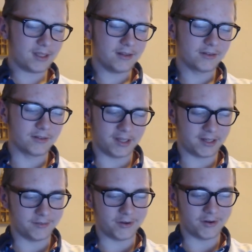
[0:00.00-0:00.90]
to let
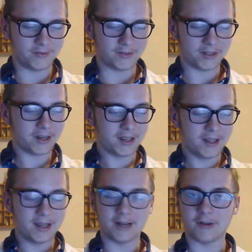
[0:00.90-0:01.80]
him know of it
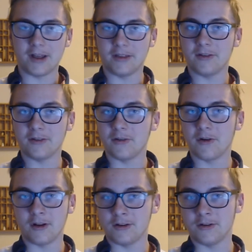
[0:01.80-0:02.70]
i'd rather go
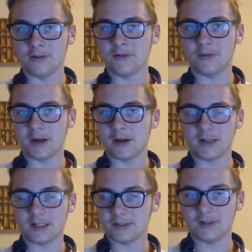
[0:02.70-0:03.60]
unknown about it
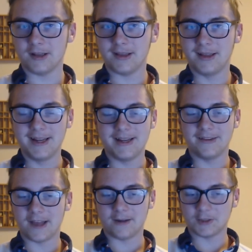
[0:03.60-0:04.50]
as well if
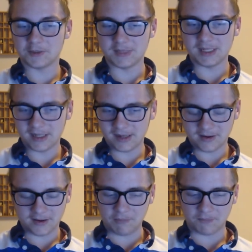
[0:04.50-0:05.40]
that was me
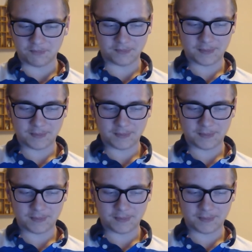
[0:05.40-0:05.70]
um